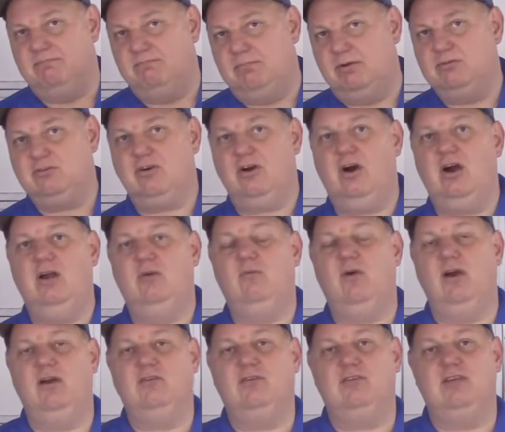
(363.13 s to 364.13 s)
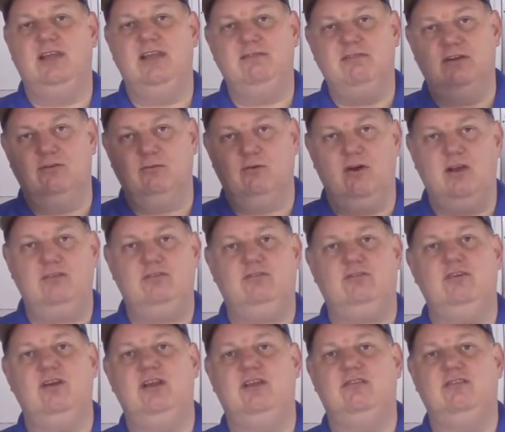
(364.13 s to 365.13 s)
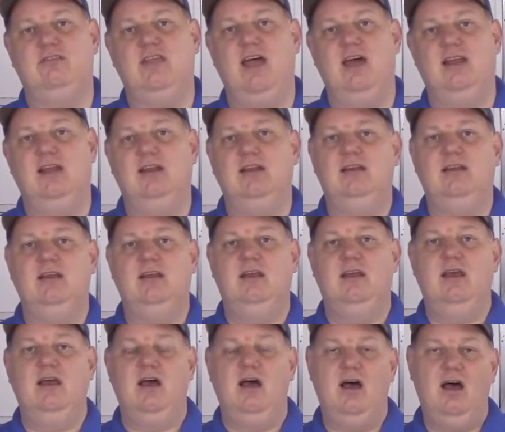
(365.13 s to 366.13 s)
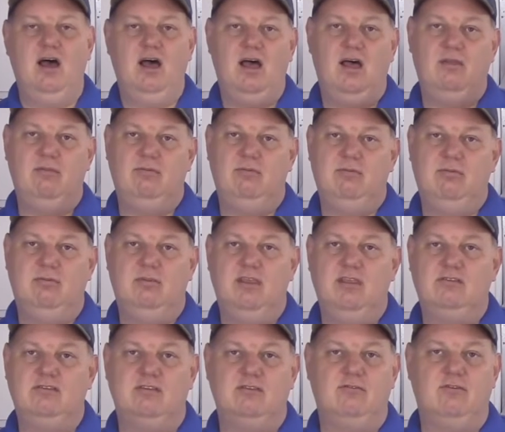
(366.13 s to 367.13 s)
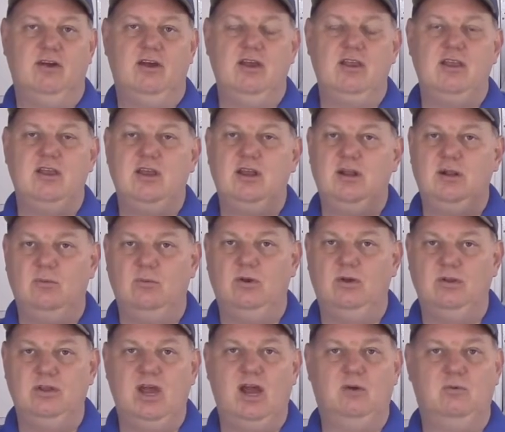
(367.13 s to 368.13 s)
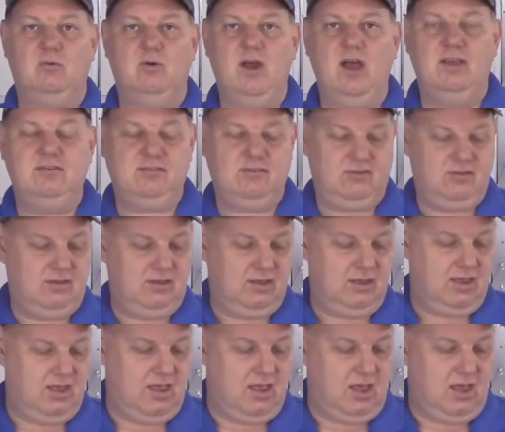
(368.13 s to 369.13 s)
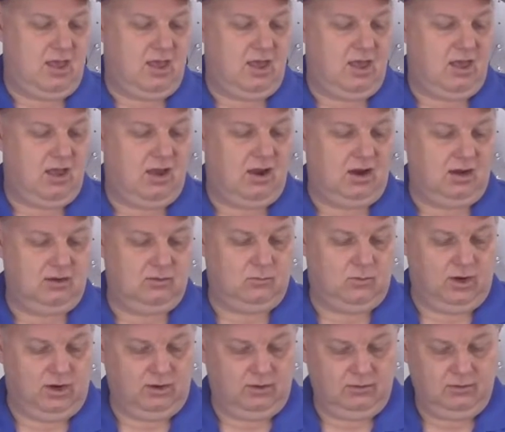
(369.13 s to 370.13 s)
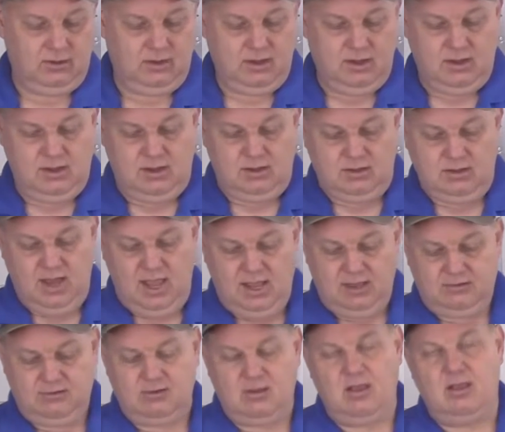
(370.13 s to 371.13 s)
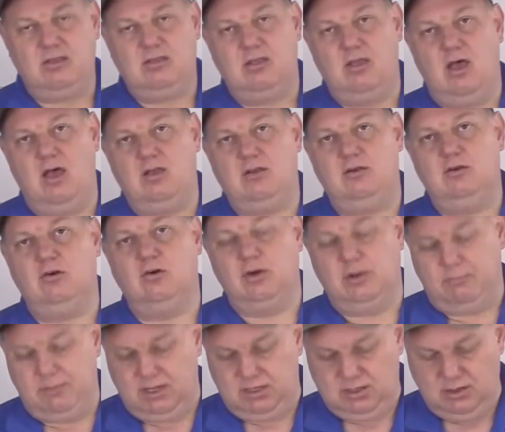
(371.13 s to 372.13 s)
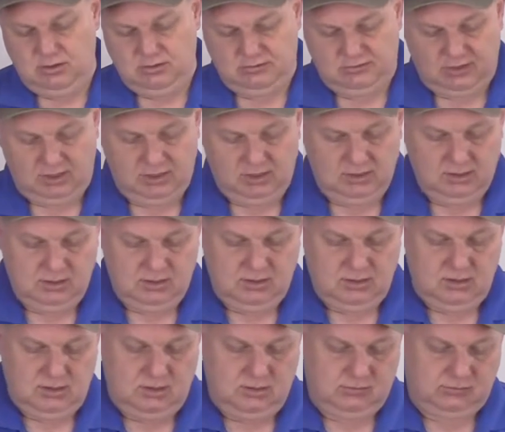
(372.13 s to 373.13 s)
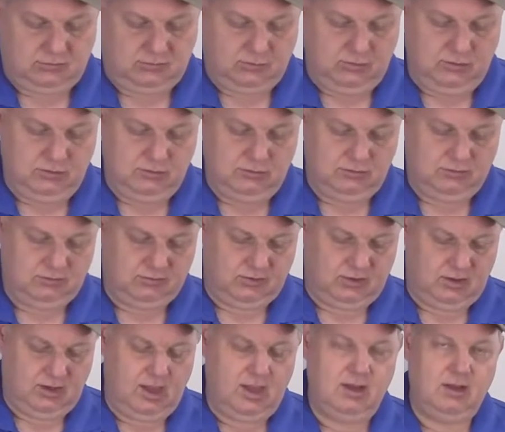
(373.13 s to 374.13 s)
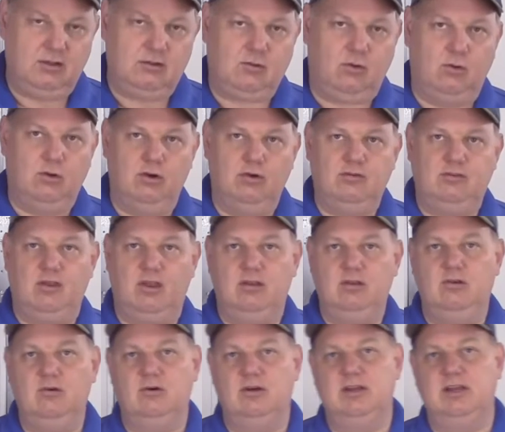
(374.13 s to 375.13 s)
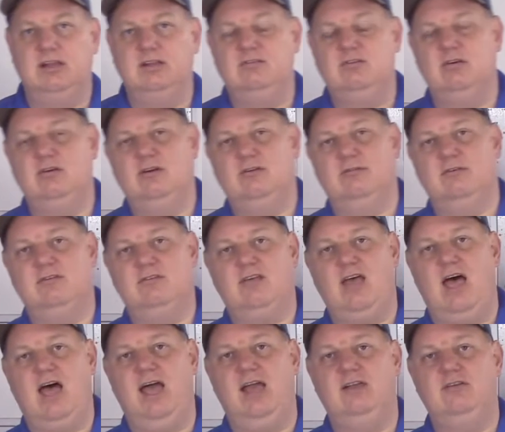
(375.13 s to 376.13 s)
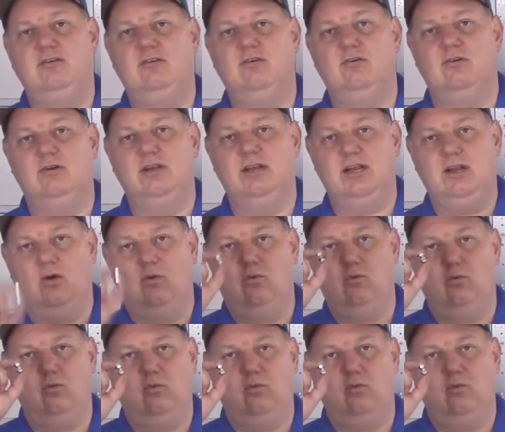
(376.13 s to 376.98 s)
but your hardware is leaving rust streaks down it. This is very good. It will not rust hardware. Next, you're going to be using screws, and of course you're going to need 2 different sizes. You're going to need a